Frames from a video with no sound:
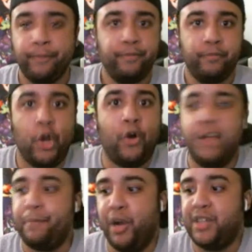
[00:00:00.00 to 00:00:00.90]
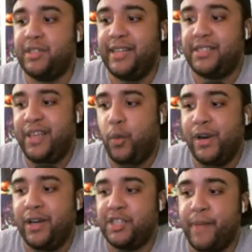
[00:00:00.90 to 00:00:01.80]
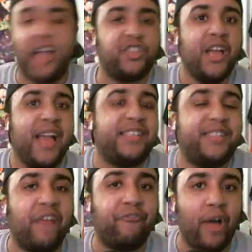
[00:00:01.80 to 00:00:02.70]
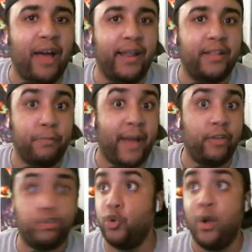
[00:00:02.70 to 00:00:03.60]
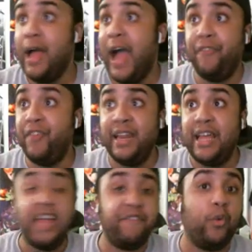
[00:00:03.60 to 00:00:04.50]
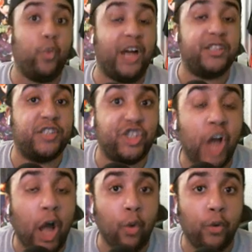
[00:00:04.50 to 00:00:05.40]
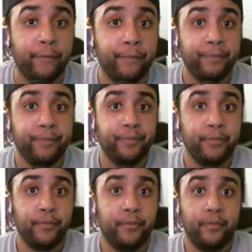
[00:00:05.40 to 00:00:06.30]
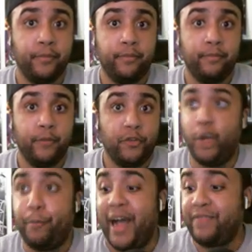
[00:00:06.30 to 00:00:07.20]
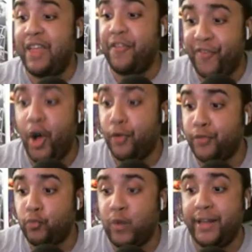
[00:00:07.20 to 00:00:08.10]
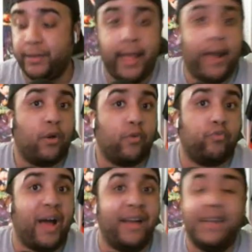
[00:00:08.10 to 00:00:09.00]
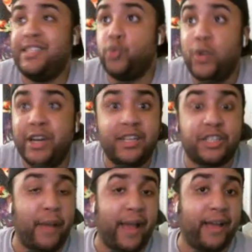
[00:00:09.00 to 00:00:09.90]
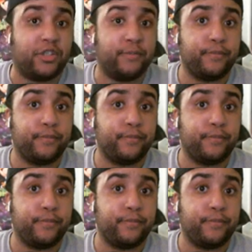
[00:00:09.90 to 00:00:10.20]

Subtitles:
the only person I see winning this match is Seth Rollins. Mind you, I didn't even watch the show. So by default, right there, Rollins is winning this match.